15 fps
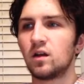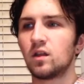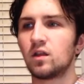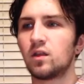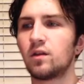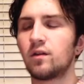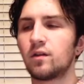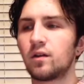
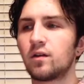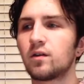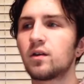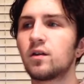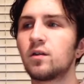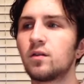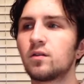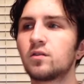the
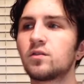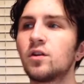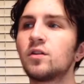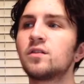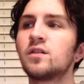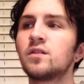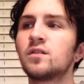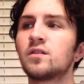
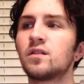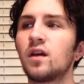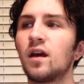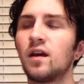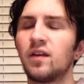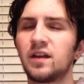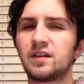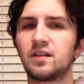churches,
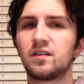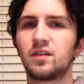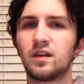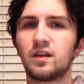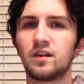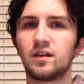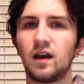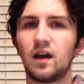I like to think,